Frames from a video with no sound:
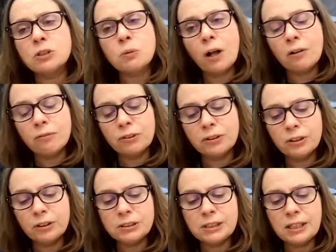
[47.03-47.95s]
12 or
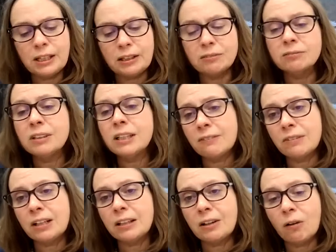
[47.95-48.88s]
13,
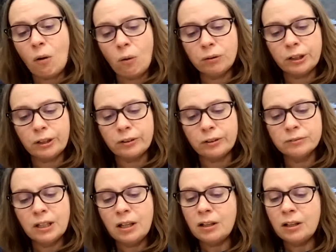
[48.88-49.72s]
even a little older.